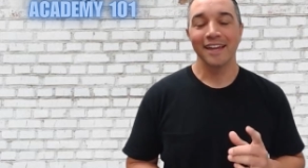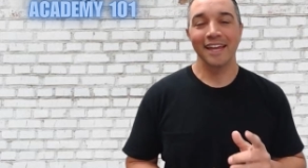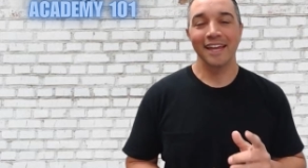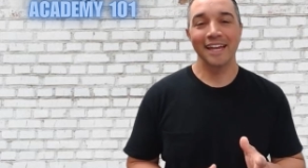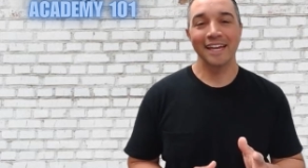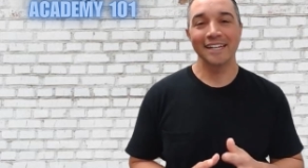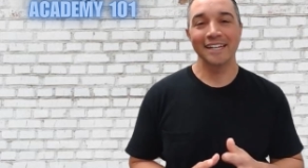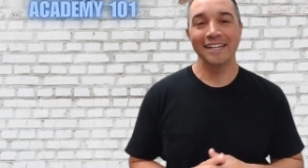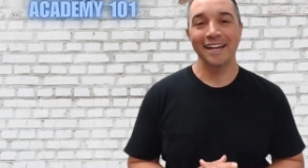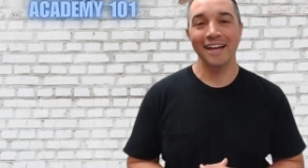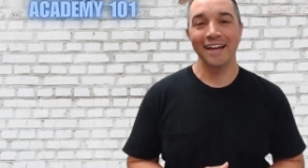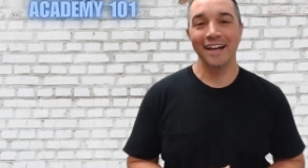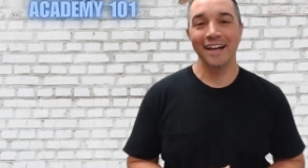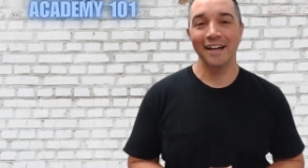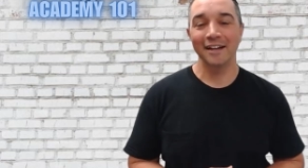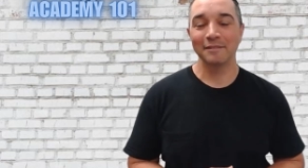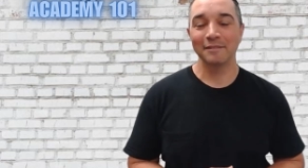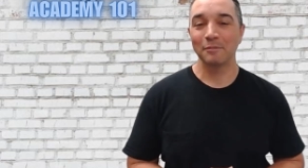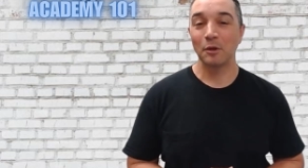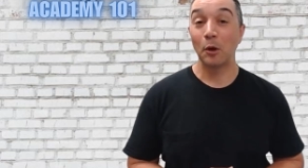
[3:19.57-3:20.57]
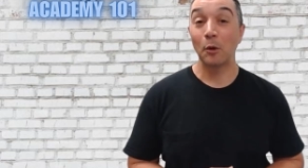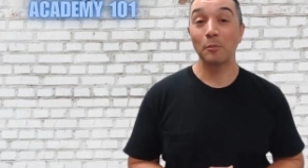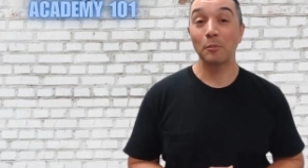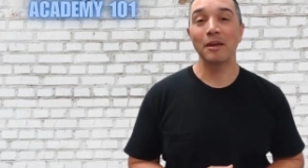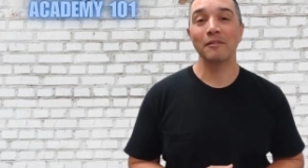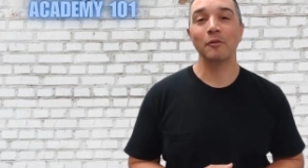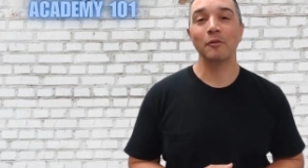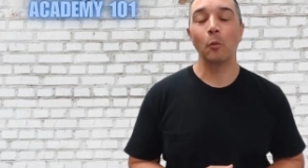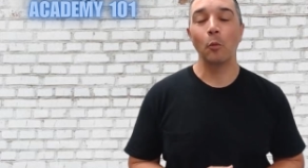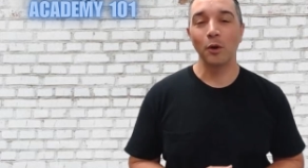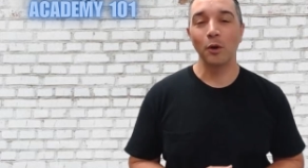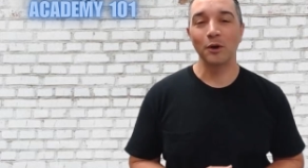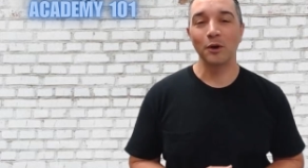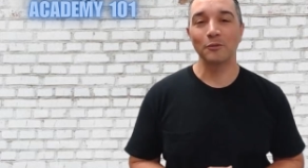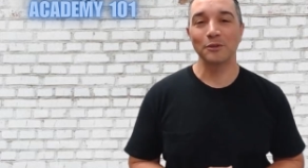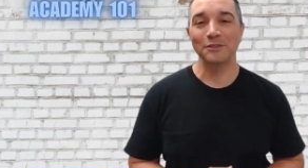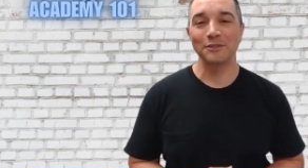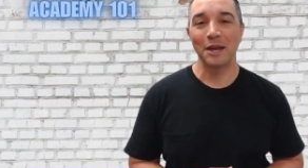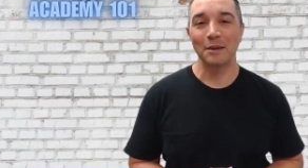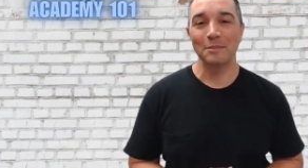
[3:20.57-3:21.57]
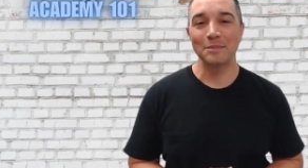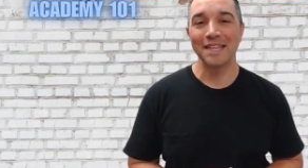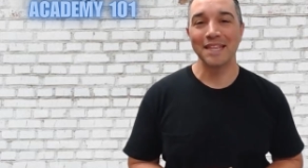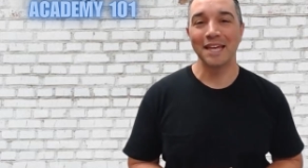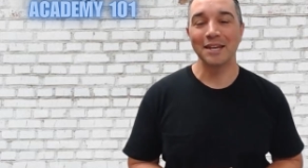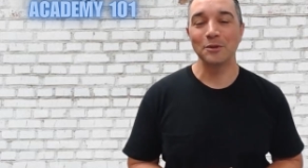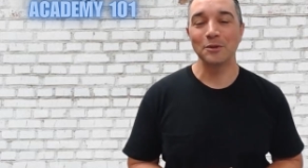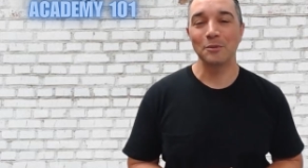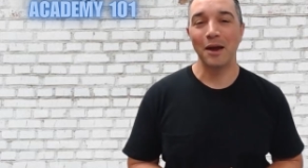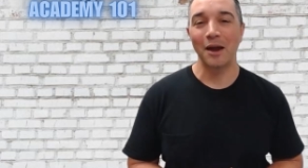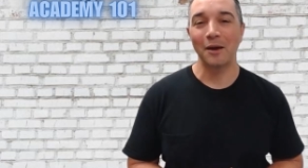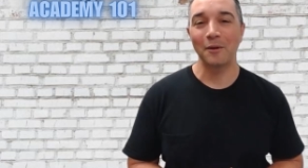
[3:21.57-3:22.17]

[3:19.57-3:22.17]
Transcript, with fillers: and uh, hope you have a wonderful time in that new